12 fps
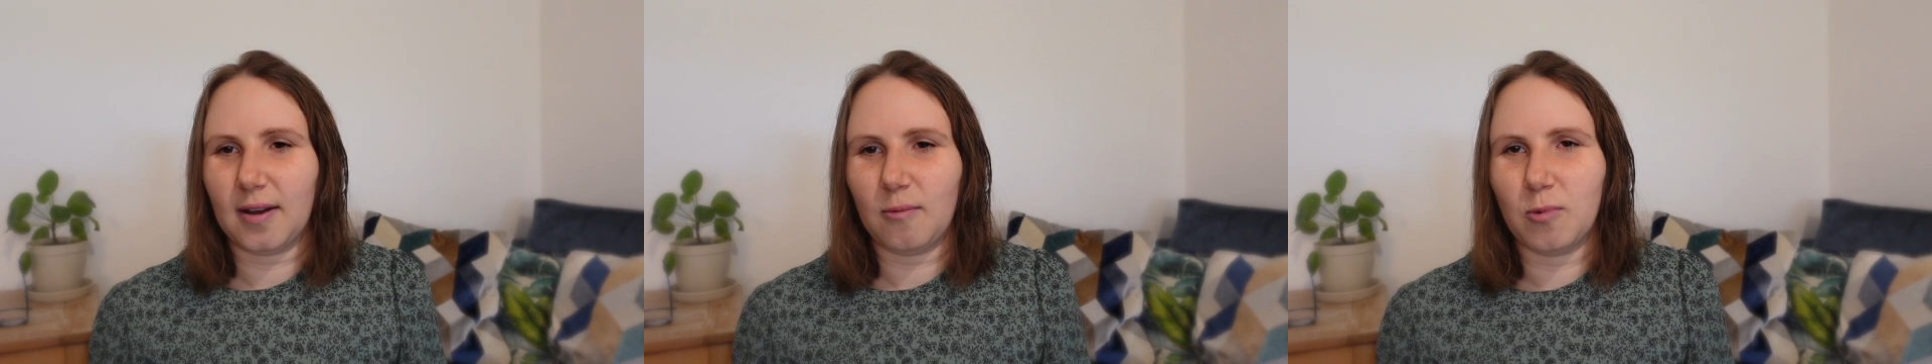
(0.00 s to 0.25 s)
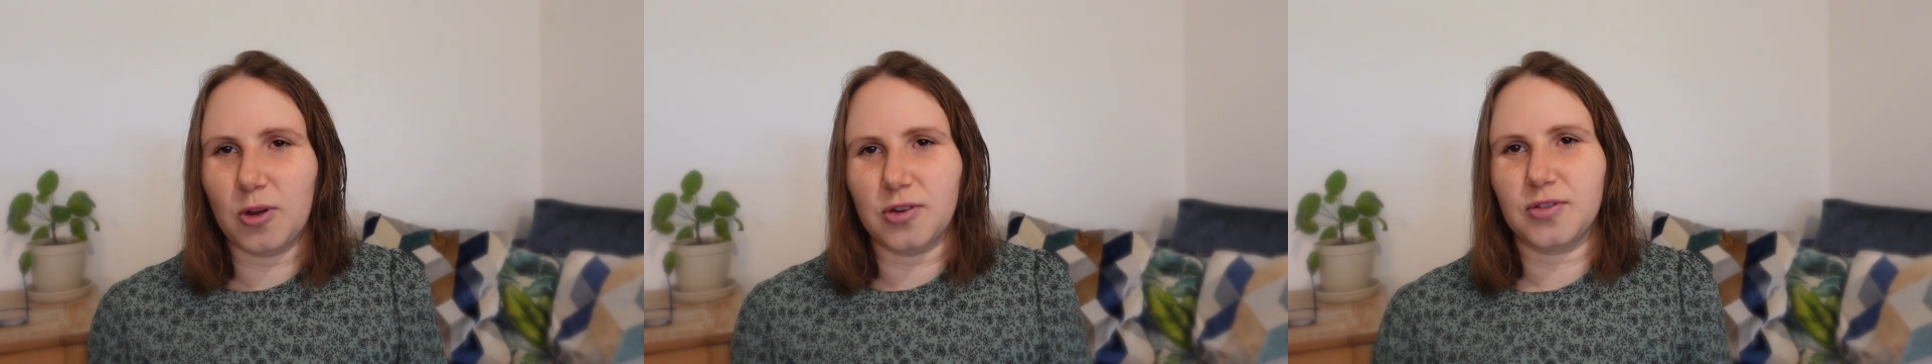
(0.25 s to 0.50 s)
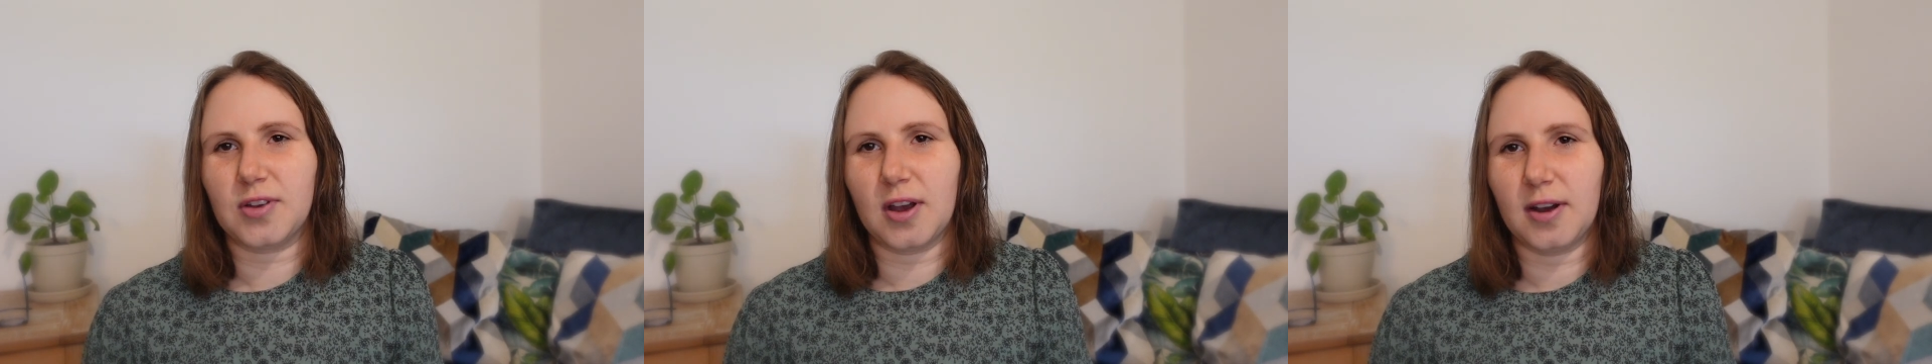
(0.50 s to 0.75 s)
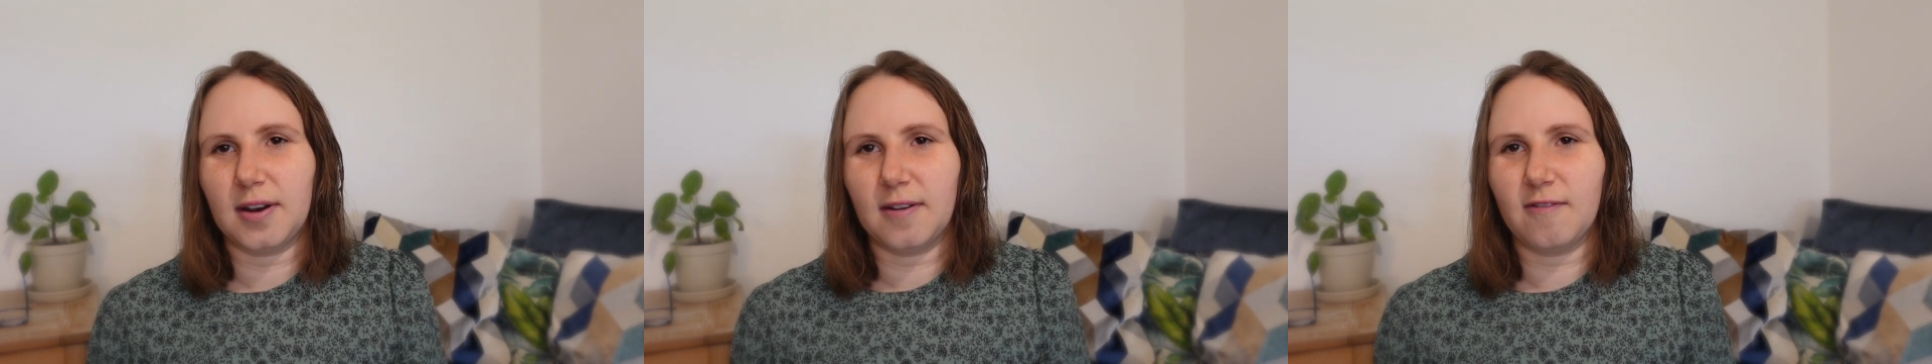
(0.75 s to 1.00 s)
was
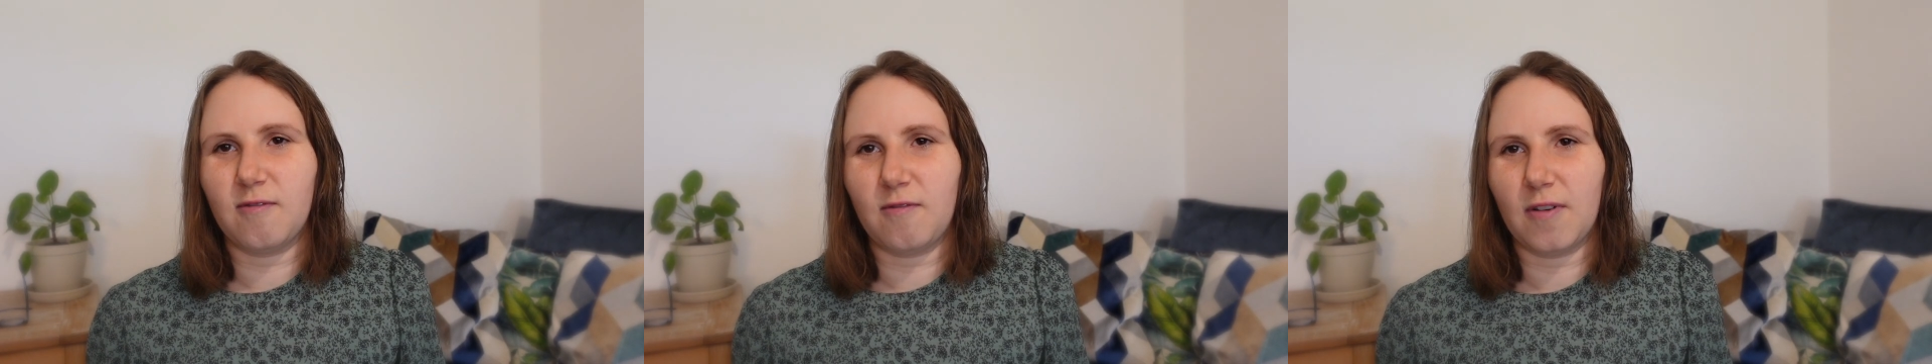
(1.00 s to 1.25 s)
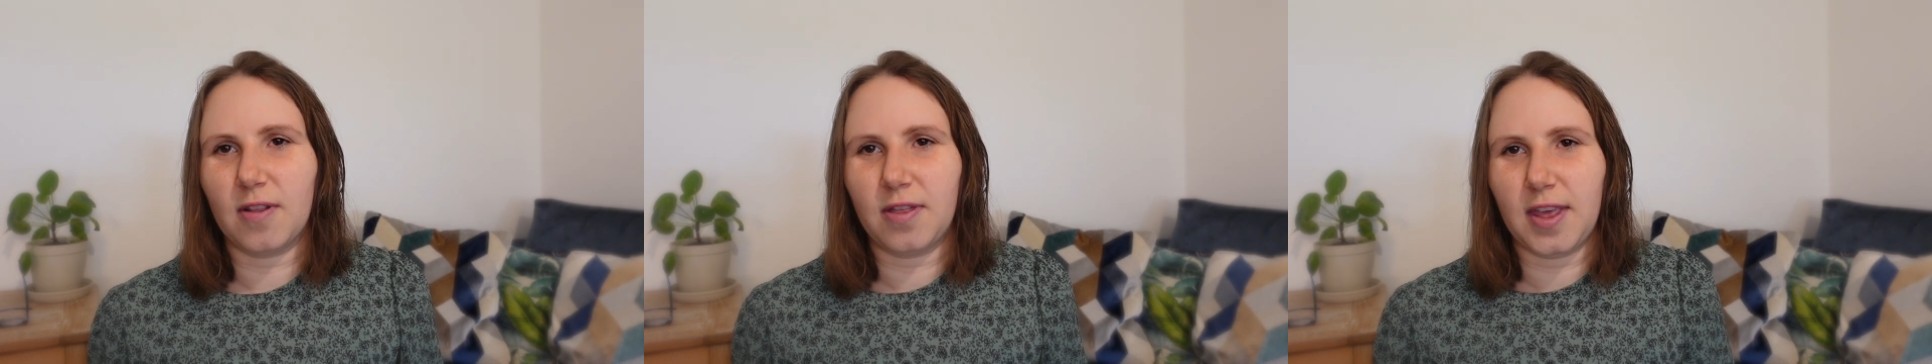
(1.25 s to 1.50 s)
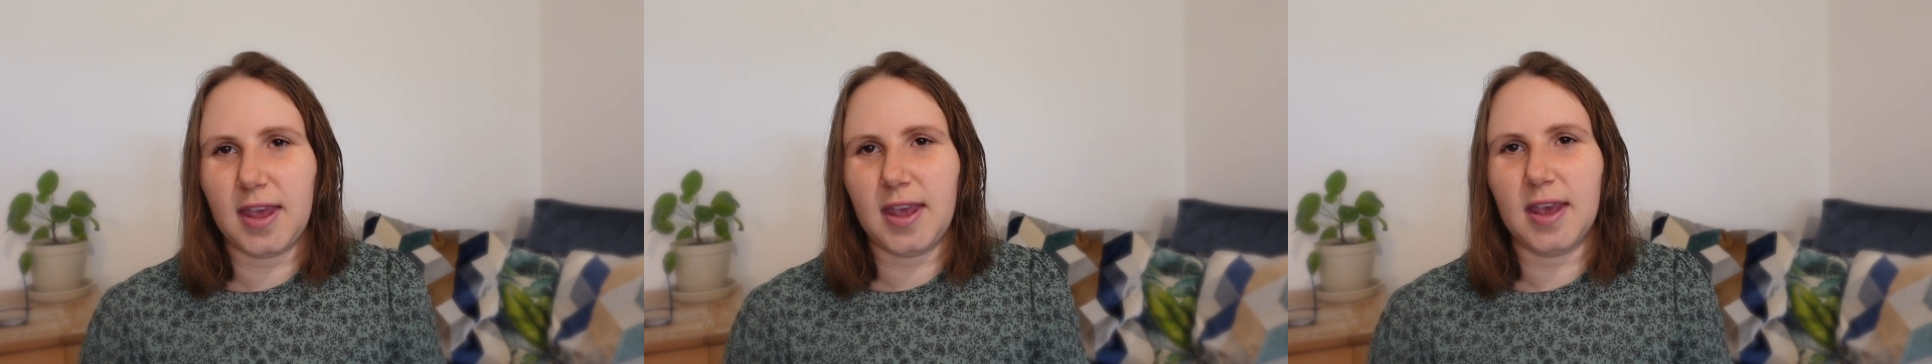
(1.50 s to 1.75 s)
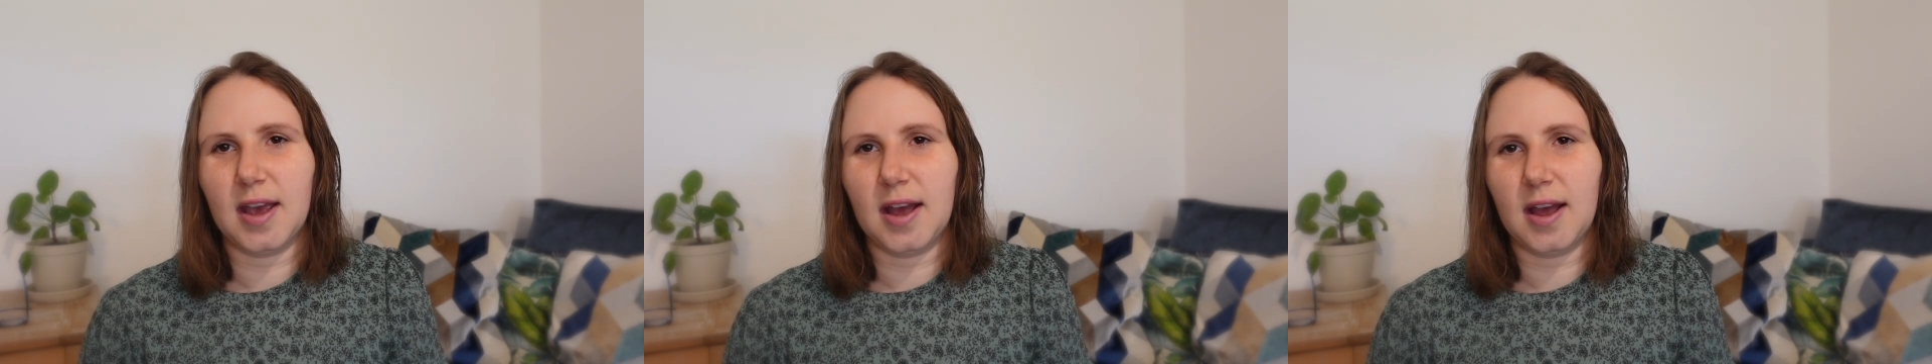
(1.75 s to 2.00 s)
kind of
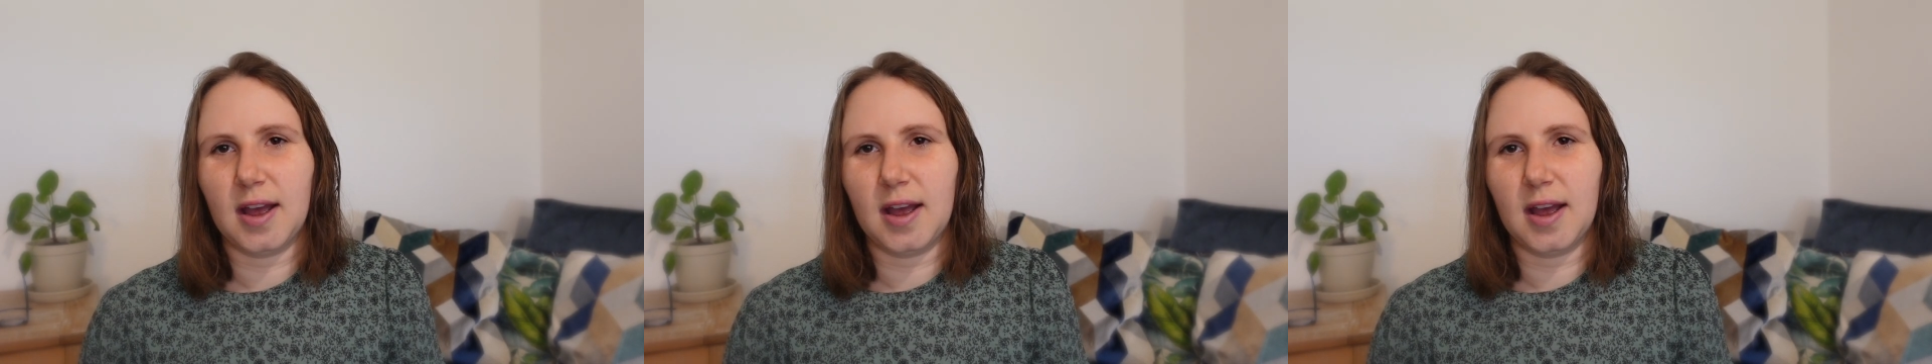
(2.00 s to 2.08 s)
the